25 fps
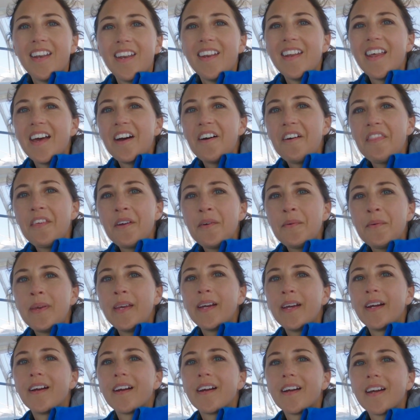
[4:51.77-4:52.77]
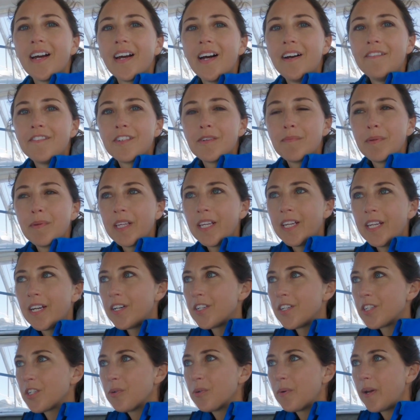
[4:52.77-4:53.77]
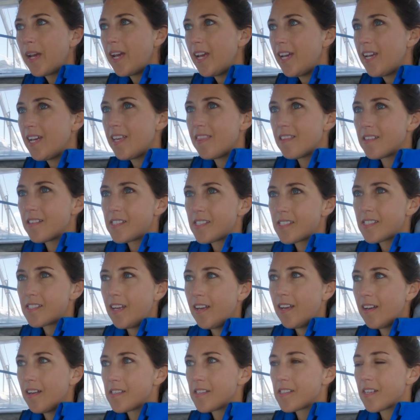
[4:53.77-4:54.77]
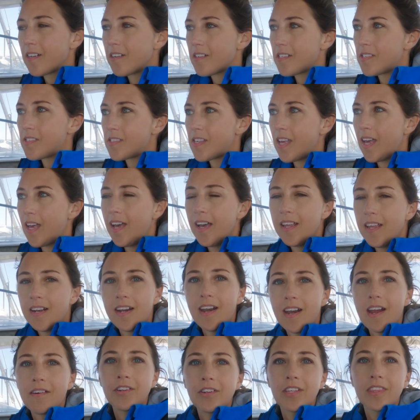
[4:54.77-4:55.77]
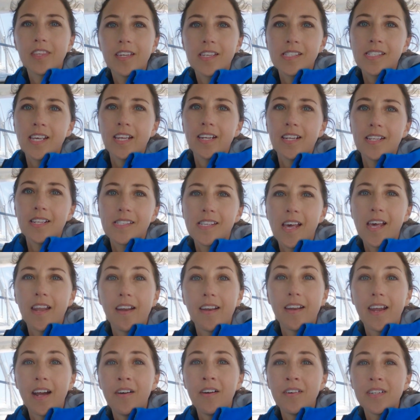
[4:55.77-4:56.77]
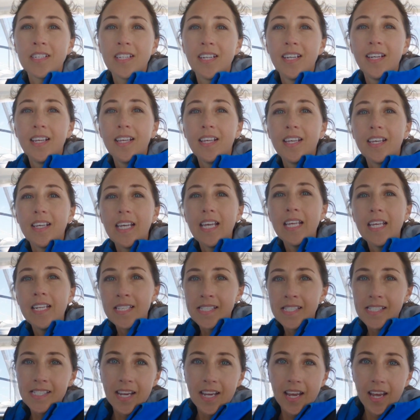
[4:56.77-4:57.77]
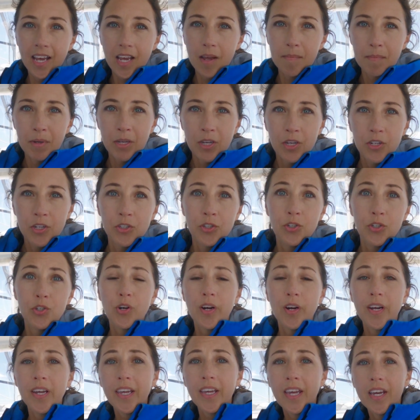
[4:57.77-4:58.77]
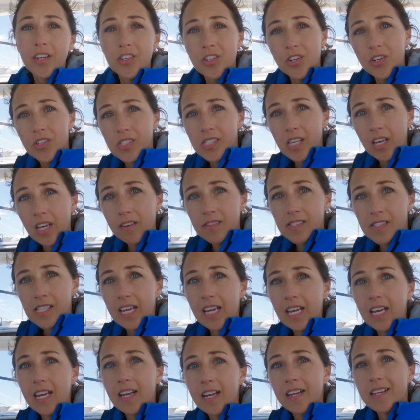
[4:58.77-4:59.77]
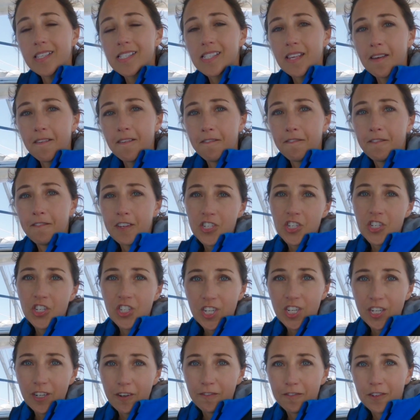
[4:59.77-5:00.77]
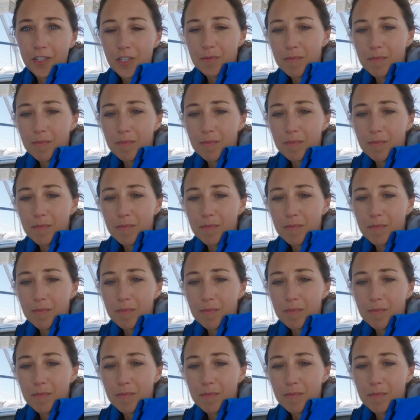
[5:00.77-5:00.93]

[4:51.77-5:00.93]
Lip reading: Now that we are comfortably underway and the sails are set and everything's getting settled out, it is time to try and catch ourselves a nice fish dinner for